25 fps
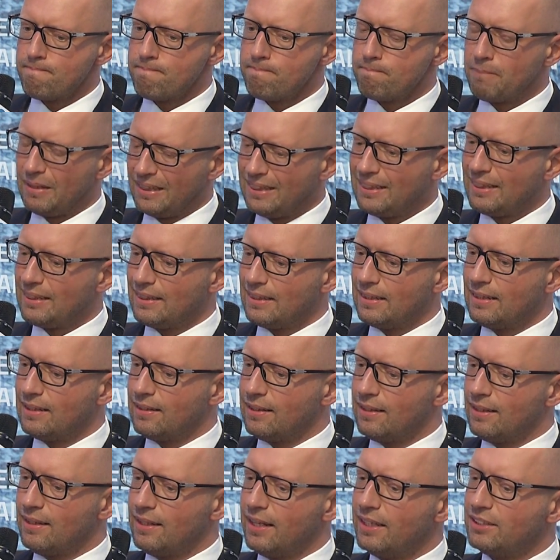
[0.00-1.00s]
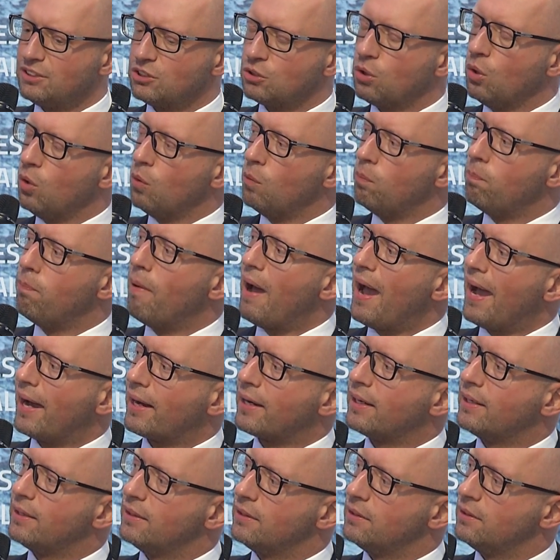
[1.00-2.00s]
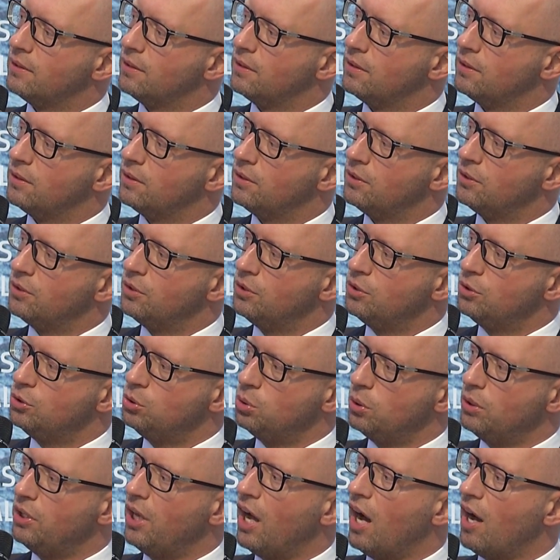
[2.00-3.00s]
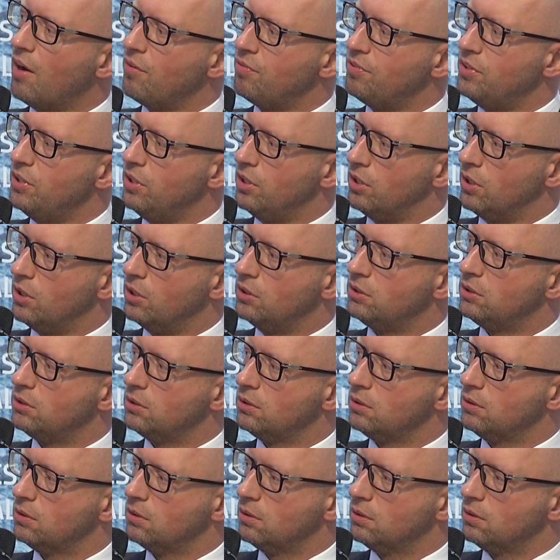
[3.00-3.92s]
But let's go back 2.5 years.